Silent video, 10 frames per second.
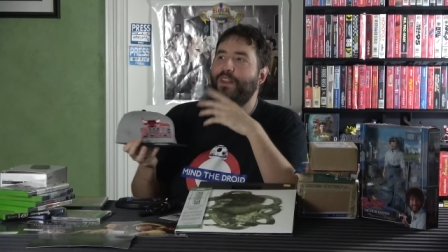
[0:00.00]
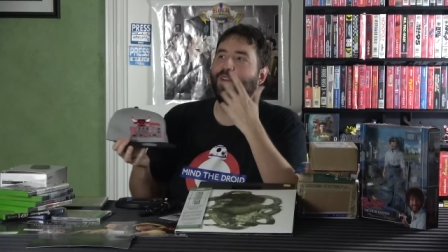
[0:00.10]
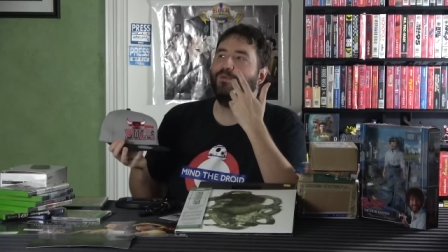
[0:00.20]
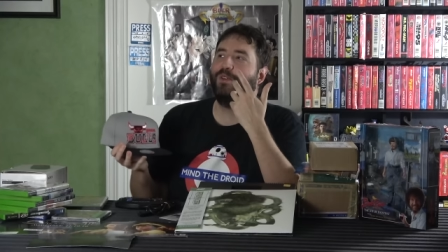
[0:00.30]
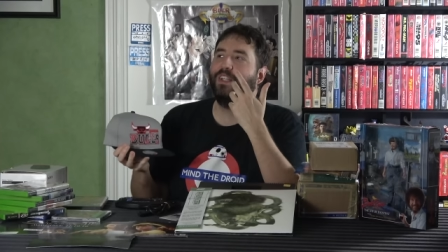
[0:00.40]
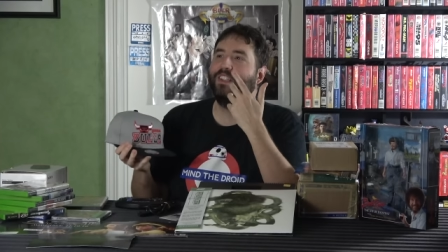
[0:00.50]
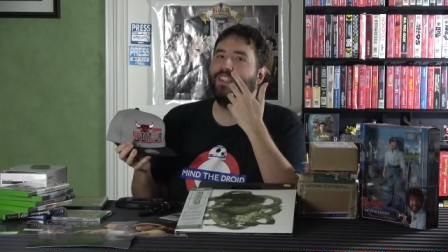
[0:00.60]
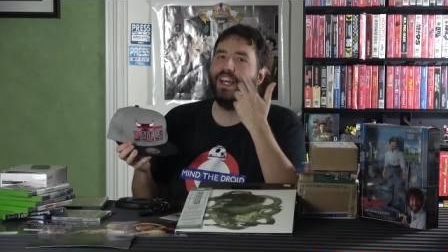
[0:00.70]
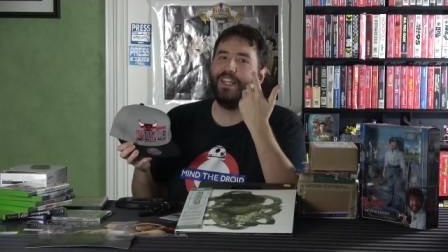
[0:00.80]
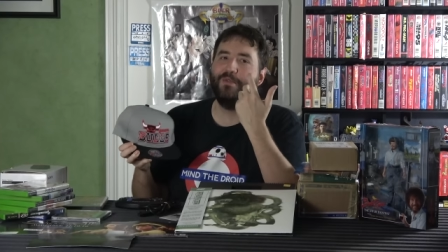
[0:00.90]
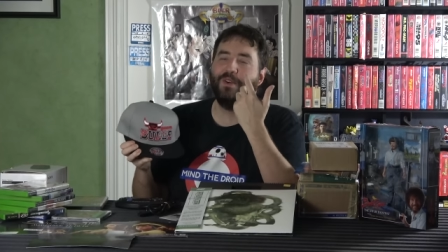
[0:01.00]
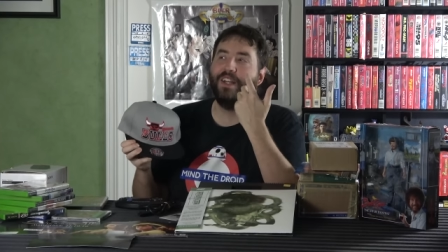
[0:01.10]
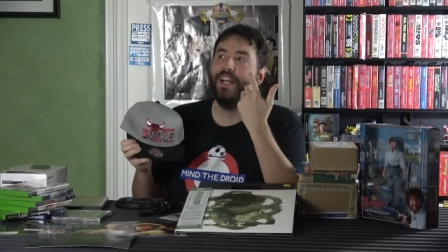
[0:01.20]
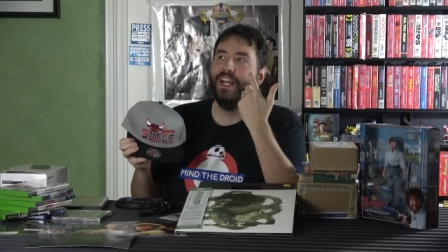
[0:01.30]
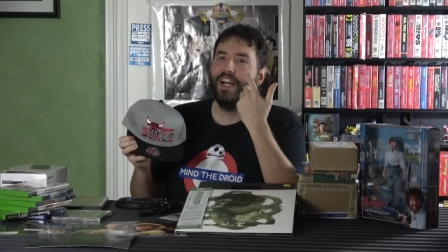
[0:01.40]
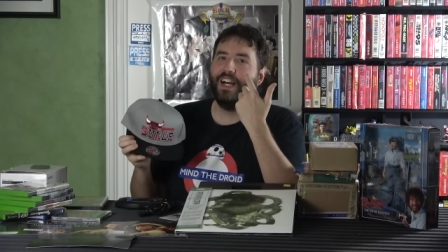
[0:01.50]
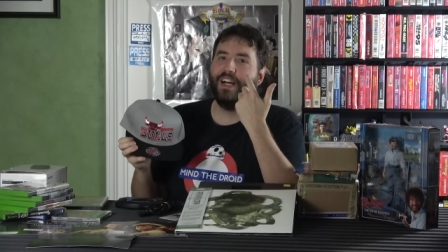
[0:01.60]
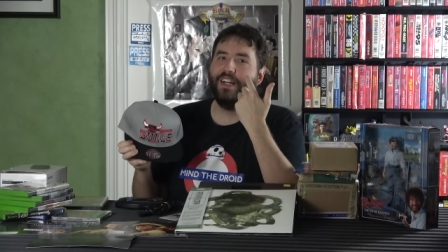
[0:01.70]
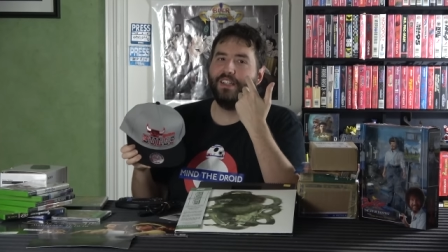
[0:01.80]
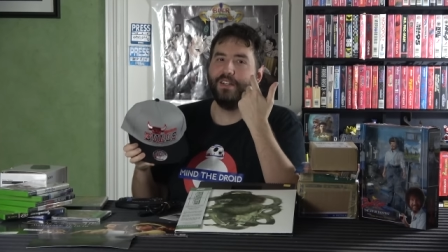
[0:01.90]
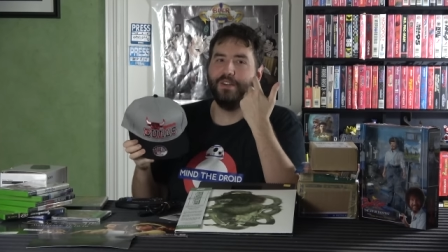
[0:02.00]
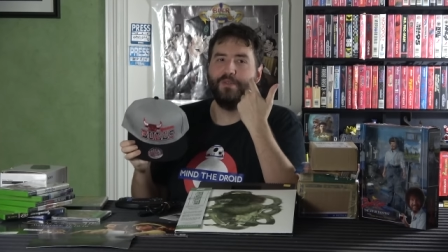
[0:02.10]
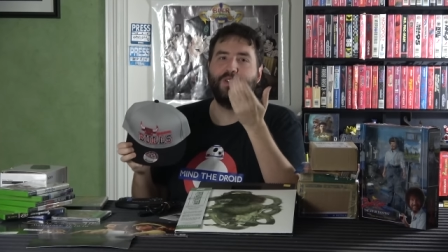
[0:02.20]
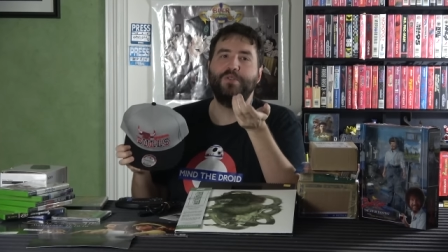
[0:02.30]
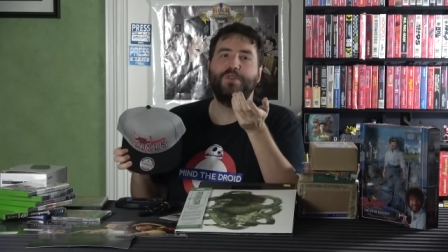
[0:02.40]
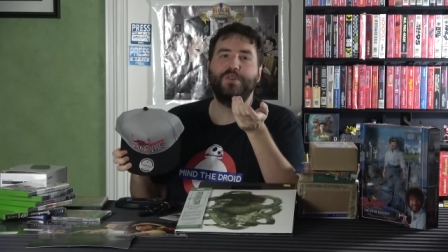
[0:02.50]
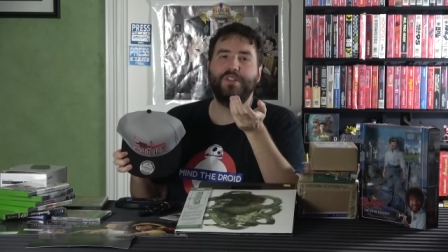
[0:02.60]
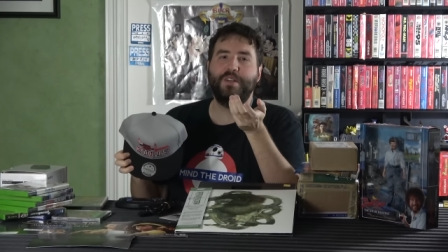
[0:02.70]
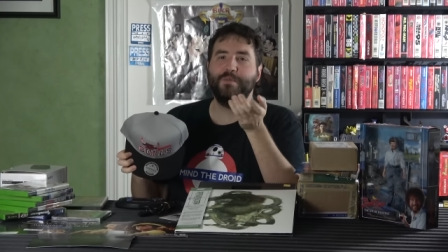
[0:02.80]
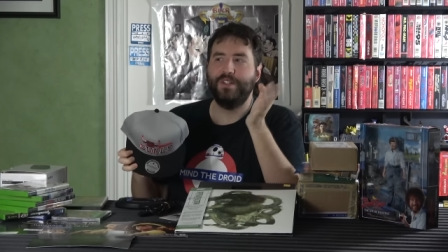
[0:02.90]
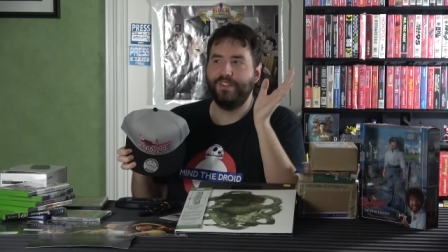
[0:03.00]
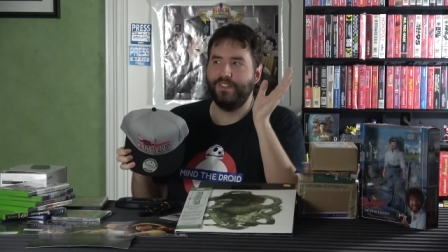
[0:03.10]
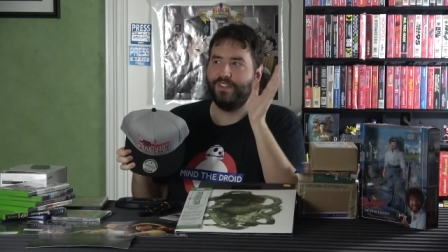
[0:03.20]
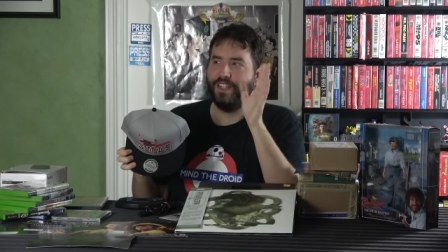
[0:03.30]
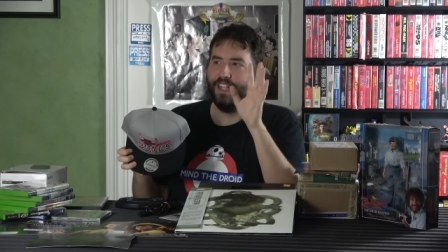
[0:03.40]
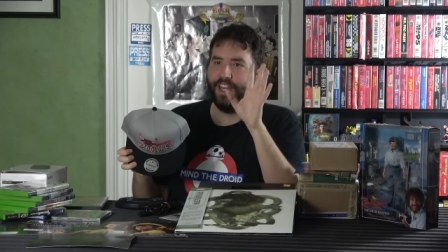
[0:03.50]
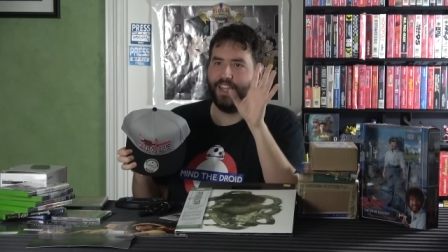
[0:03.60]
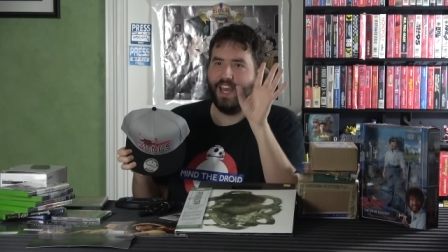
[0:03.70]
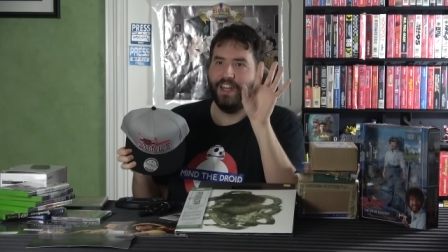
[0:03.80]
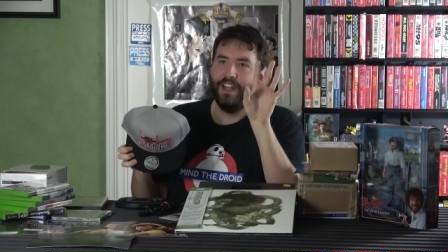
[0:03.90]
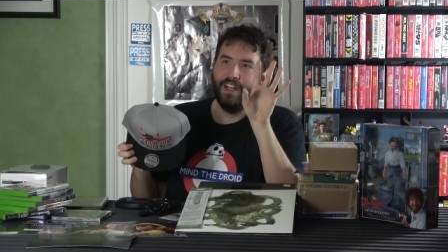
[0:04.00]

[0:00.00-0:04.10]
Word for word: those ones that you would uh, you know, you would do Google images and see like that